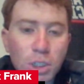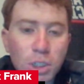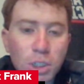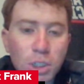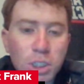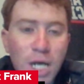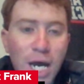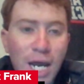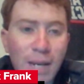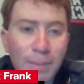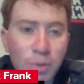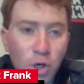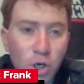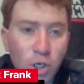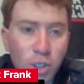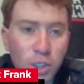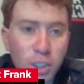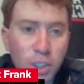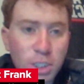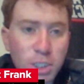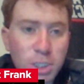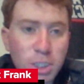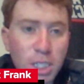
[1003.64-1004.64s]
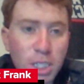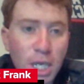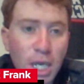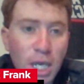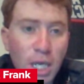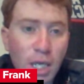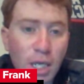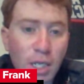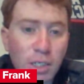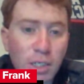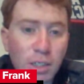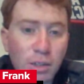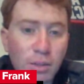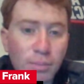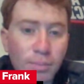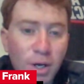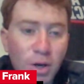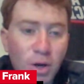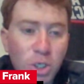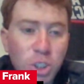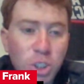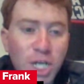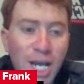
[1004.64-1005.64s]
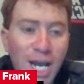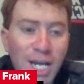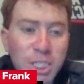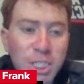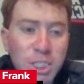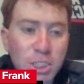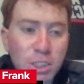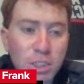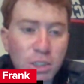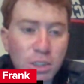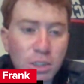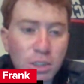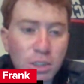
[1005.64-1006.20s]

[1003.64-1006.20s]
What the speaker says: Ty Perkins and Barry Jackson.